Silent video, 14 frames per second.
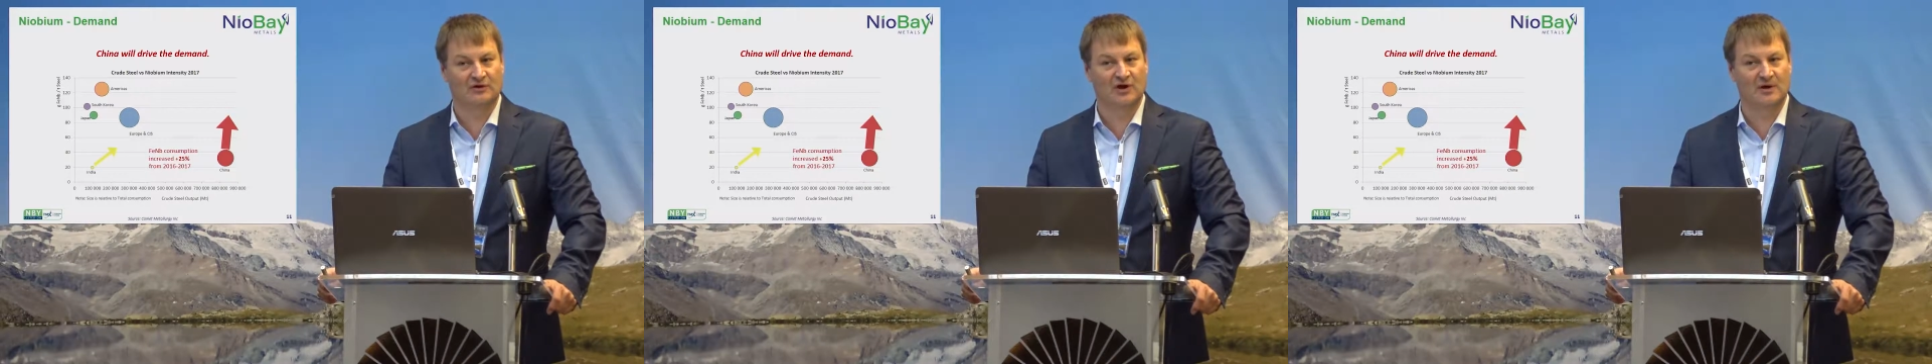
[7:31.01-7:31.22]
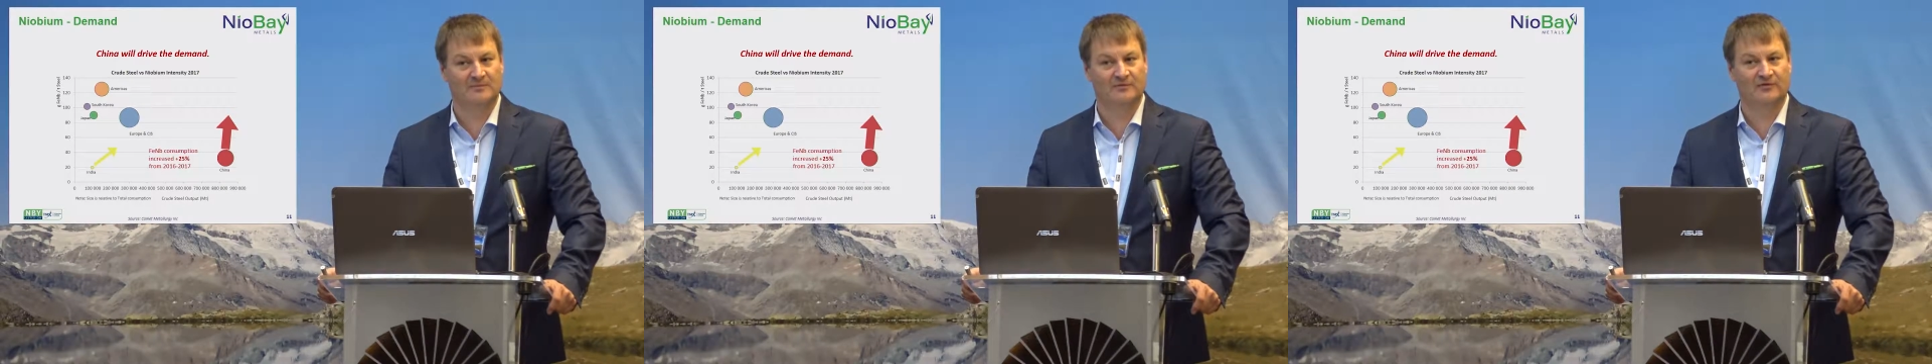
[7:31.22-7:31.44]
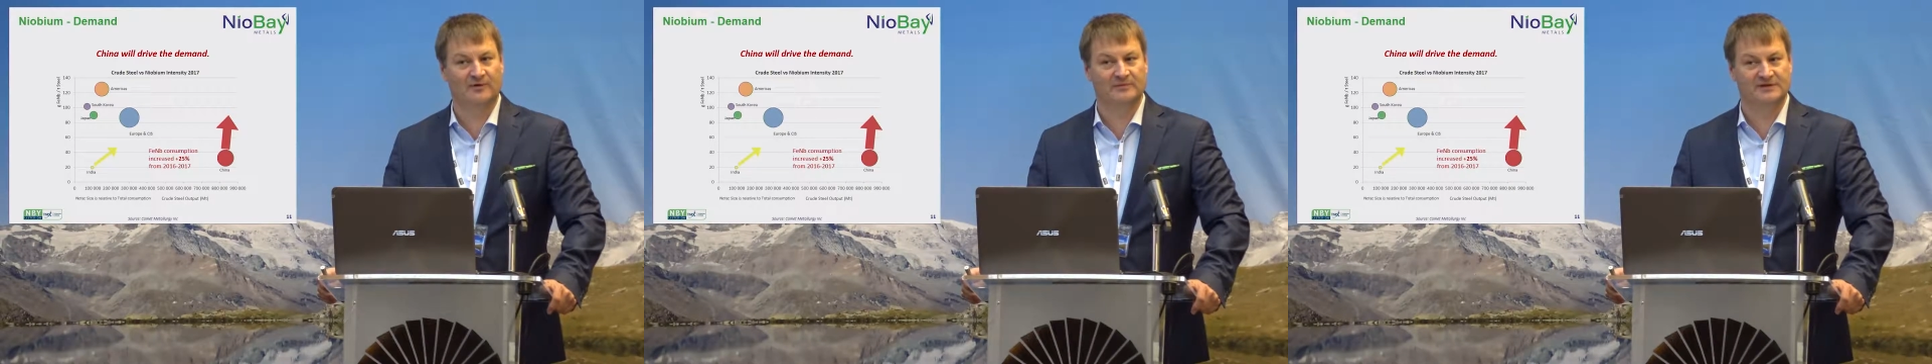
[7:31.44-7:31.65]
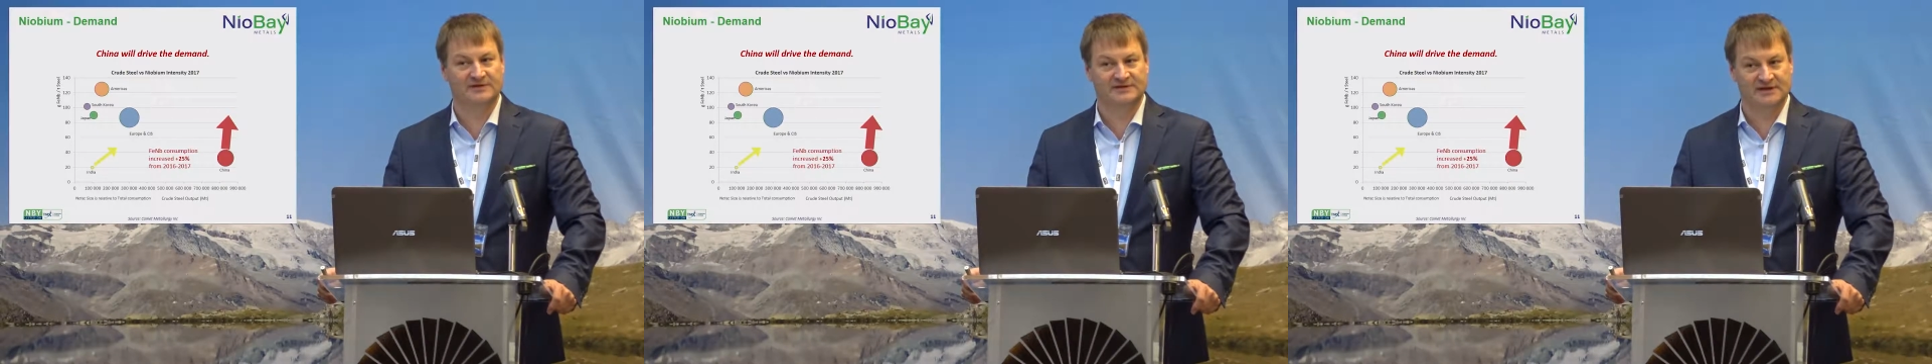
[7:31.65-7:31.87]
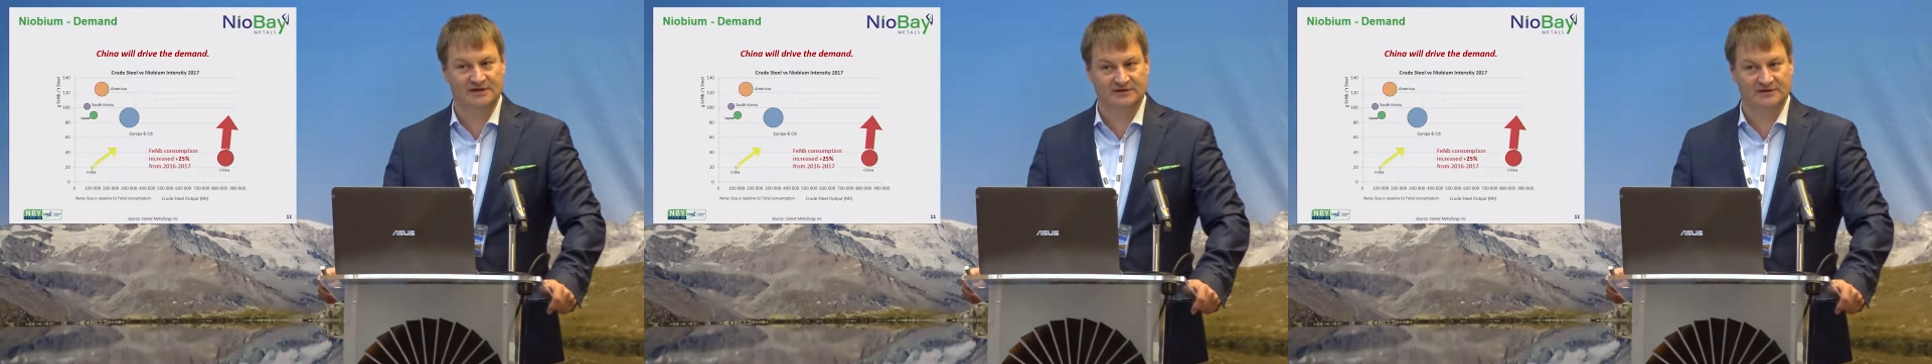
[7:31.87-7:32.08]
come from the
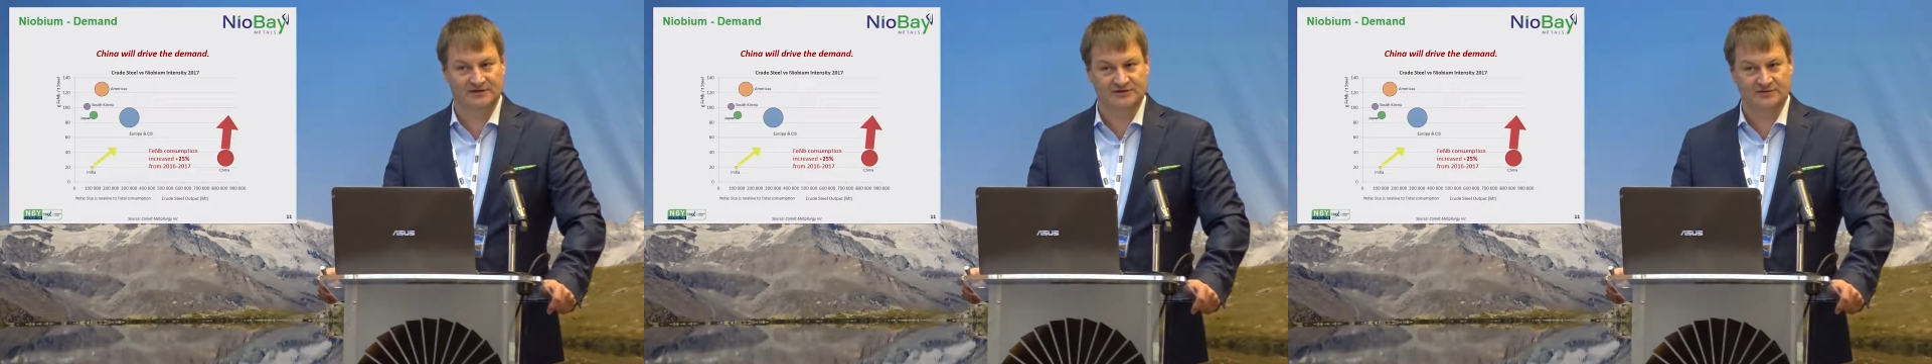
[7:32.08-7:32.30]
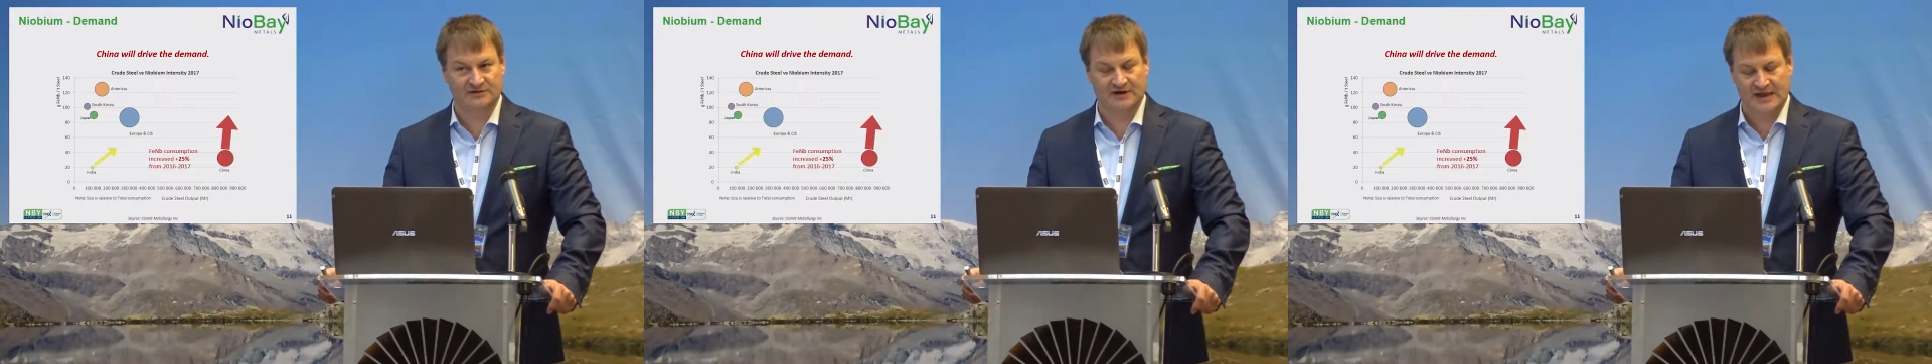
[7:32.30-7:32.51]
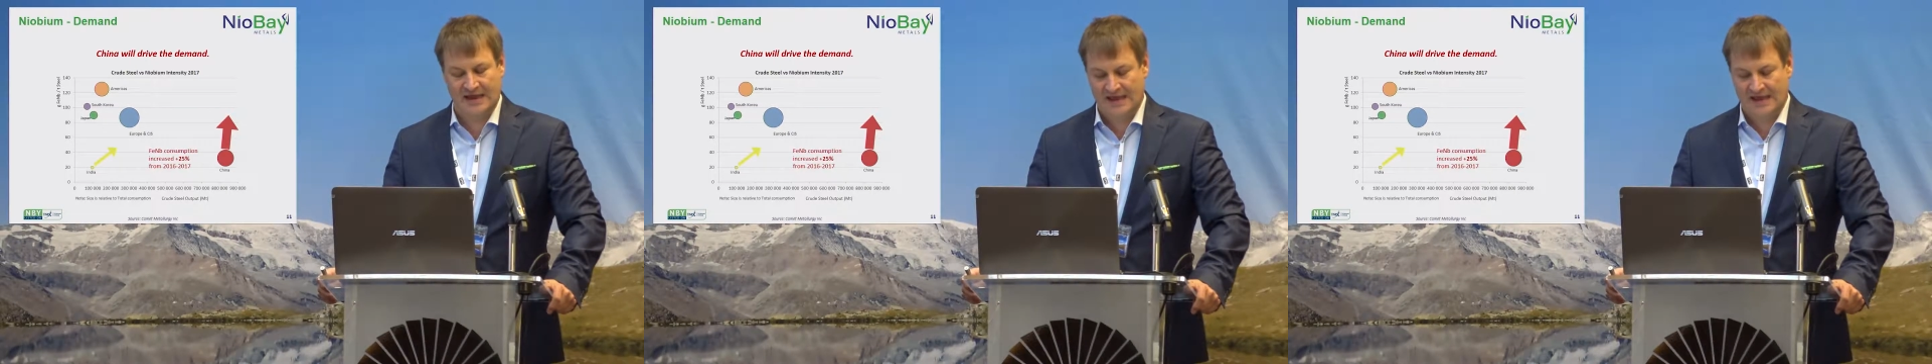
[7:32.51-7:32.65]
steel industry.